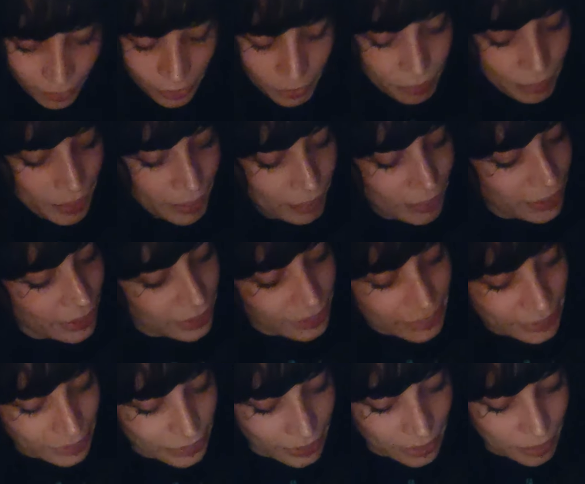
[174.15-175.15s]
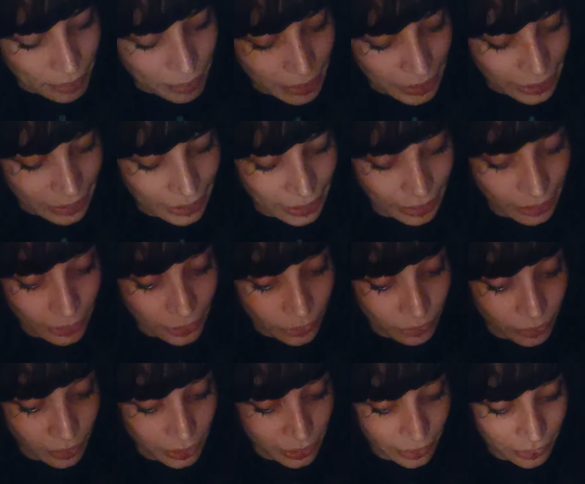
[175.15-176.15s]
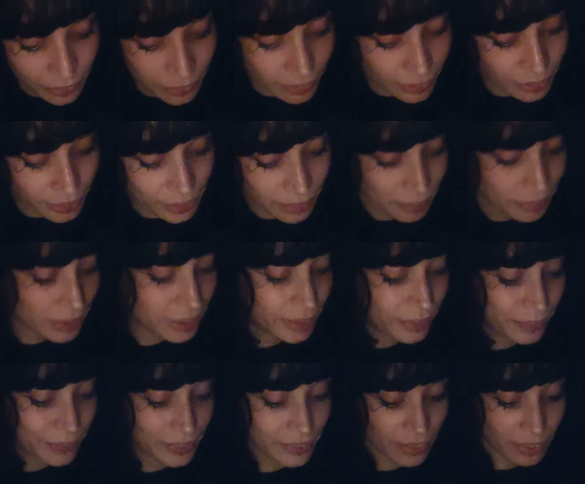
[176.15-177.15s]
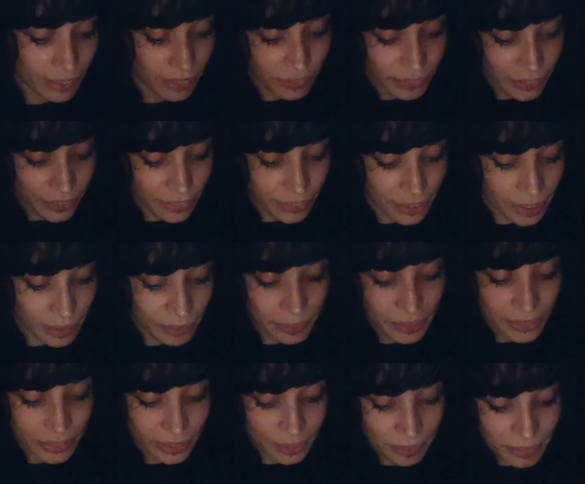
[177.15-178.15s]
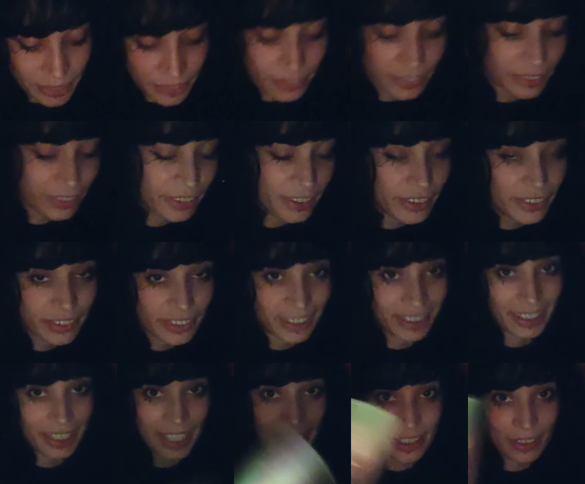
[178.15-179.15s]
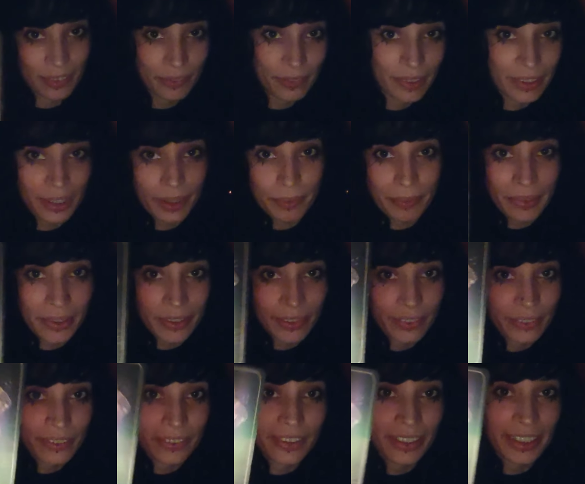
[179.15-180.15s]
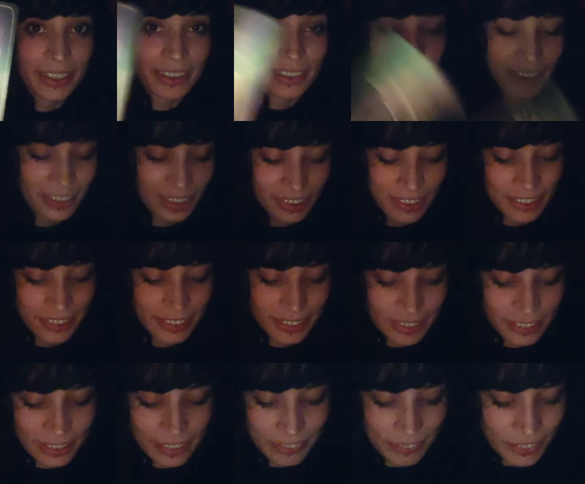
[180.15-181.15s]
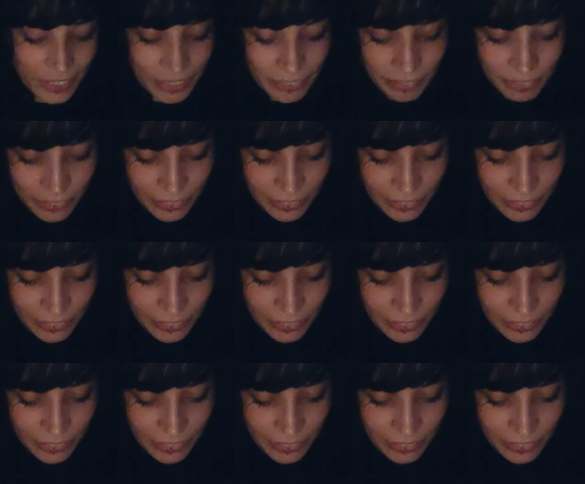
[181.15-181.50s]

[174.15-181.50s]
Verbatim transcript: or maybe this is somebody that you cheer on. Somebody you want to offer your cup to. Somebody you're, you're like, hey, what up, though? Like, this is a very